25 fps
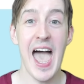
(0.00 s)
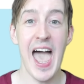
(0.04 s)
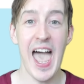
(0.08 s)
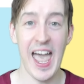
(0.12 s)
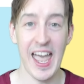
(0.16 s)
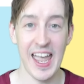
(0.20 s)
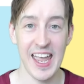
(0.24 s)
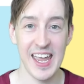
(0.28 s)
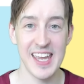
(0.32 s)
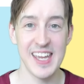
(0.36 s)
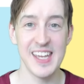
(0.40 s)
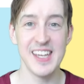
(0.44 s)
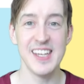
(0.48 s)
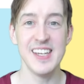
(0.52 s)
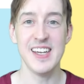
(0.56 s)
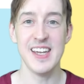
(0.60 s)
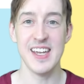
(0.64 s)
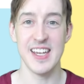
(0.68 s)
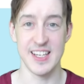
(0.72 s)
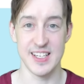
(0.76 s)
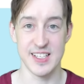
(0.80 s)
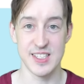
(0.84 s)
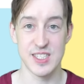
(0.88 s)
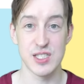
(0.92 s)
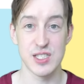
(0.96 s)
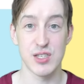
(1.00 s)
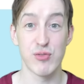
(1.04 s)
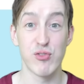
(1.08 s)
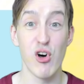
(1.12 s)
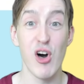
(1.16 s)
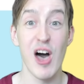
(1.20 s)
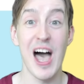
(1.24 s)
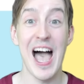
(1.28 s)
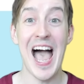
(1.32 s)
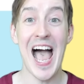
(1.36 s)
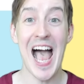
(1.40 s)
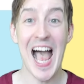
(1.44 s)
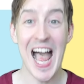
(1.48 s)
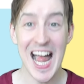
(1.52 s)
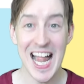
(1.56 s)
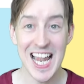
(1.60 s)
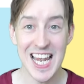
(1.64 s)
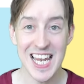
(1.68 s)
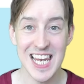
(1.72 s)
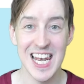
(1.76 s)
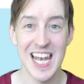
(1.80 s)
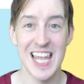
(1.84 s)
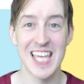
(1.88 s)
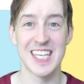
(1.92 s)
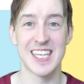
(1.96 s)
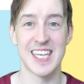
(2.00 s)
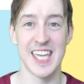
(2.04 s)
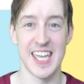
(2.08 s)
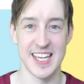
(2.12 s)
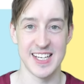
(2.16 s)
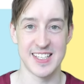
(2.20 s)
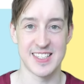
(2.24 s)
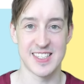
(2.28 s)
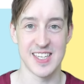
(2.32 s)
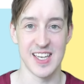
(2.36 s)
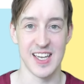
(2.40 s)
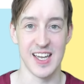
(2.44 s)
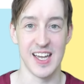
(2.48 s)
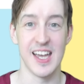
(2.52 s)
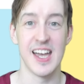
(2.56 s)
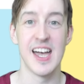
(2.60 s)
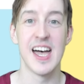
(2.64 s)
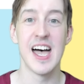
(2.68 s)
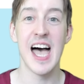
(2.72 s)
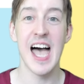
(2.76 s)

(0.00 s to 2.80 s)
A is for alligator?